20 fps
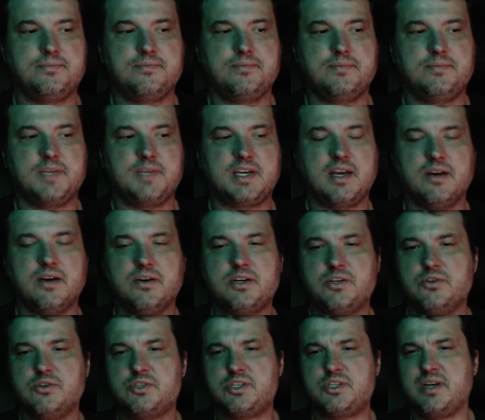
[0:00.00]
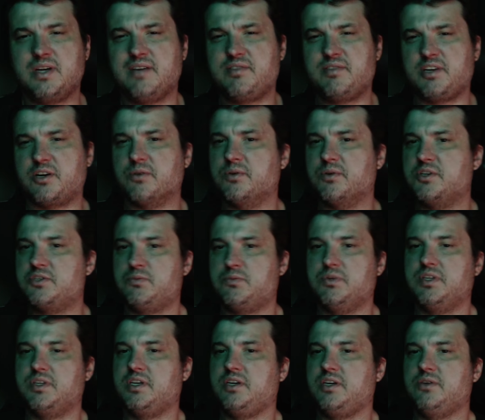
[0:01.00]
the characters don't have the charisma
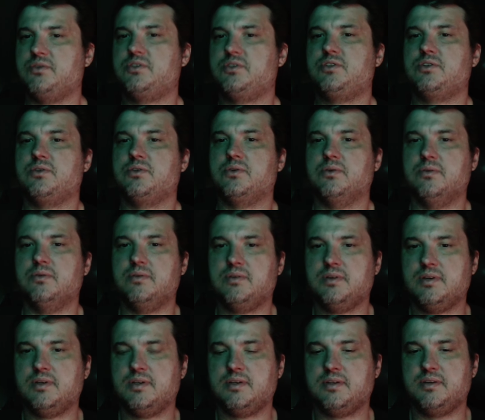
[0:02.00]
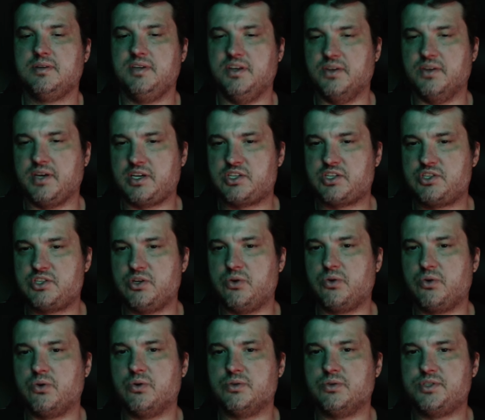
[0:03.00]
they used to. Like Stone
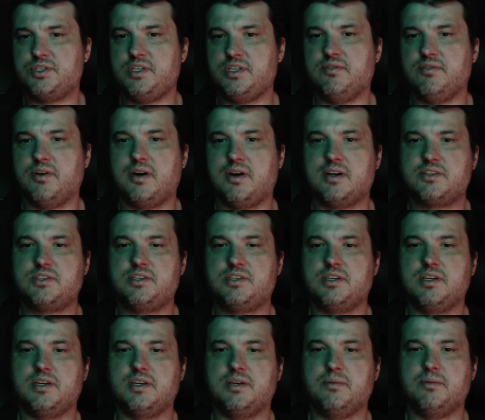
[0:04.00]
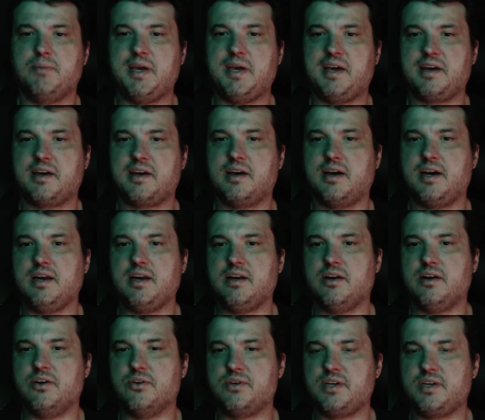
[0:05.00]
Cold Steve Austin, Mankind,
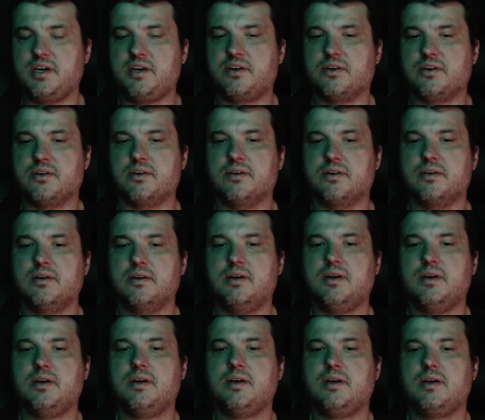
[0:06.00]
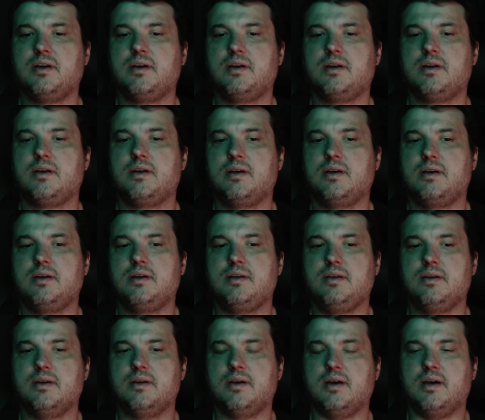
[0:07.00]
Undertaker,
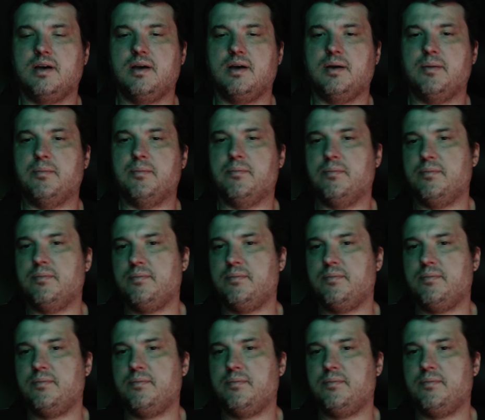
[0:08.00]
um,